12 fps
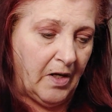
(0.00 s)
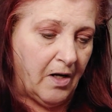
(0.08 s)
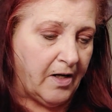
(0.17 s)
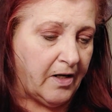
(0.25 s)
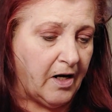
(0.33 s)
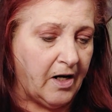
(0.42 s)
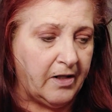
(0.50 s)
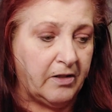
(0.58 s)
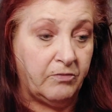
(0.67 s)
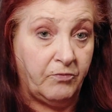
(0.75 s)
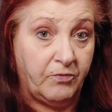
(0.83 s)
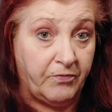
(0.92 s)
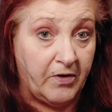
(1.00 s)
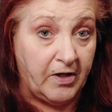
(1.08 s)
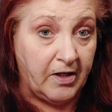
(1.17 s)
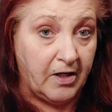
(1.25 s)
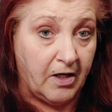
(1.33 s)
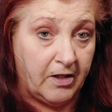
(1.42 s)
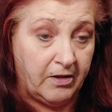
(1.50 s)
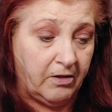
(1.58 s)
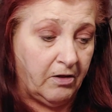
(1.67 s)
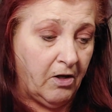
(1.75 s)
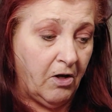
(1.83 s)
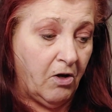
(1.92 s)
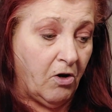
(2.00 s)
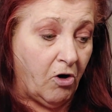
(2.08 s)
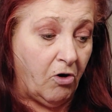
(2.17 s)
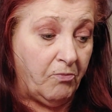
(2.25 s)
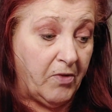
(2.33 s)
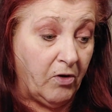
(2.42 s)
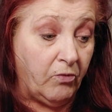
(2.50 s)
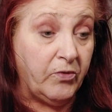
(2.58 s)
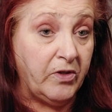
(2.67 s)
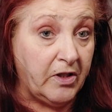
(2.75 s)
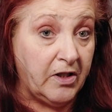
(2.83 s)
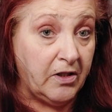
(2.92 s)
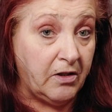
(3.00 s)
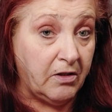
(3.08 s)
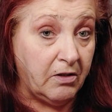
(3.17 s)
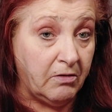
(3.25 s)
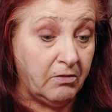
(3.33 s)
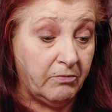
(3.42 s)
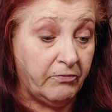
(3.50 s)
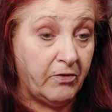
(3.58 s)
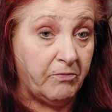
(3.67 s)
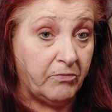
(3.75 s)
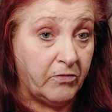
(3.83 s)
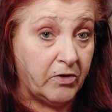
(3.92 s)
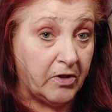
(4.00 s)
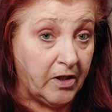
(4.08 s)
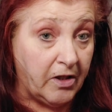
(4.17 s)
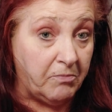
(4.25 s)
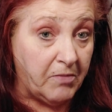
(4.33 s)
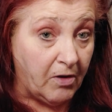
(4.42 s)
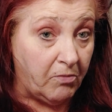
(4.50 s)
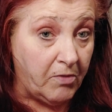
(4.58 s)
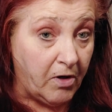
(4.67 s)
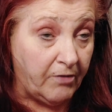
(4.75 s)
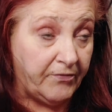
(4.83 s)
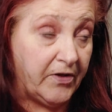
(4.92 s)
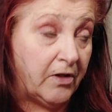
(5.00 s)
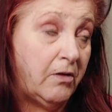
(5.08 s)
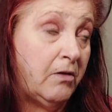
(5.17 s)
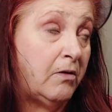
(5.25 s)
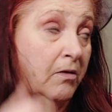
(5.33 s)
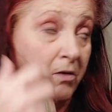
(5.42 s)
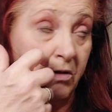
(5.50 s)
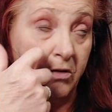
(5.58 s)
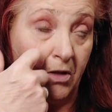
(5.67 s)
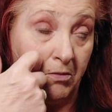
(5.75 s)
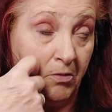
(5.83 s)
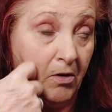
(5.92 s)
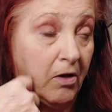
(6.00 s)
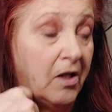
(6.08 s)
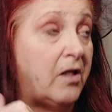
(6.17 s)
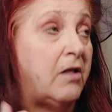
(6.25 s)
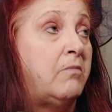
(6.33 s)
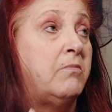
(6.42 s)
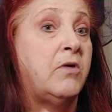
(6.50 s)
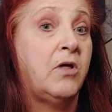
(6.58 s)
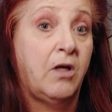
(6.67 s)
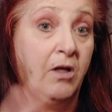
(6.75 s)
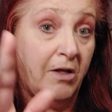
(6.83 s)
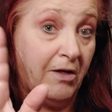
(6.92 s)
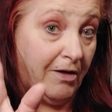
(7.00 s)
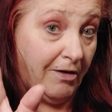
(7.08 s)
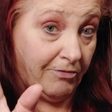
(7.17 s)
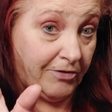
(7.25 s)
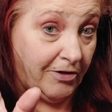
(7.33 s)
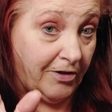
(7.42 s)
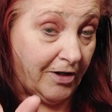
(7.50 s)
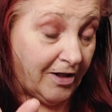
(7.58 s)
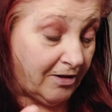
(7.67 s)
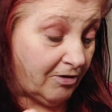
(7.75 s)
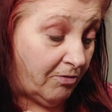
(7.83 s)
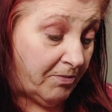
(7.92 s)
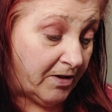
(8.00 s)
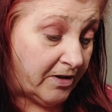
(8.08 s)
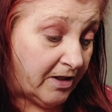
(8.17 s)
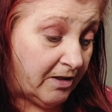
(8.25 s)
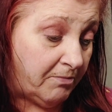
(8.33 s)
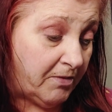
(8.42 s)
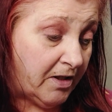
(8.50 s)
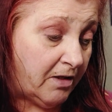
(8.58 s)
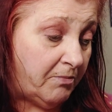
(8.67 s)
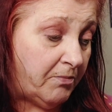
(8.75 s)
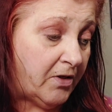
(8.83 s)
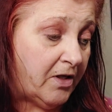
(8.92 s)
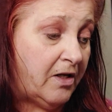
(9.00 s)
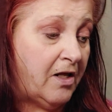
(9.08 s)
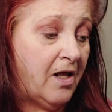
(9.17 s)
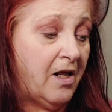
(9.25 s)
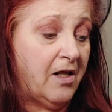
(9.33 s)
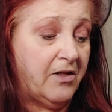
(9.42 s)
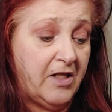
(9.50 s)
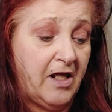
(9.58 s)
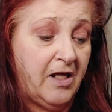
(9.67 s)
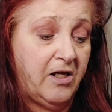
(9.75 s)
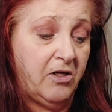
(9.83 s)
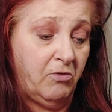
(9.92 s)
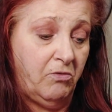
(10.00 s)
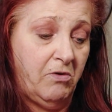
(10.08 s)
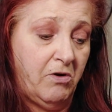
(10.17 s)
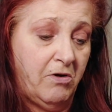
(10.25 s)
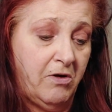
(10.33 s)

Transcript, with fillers: I got, we finally got our mail released from the mail mafia, as I'm calling them. I'll tell you guys all about that in a minute, but thank you,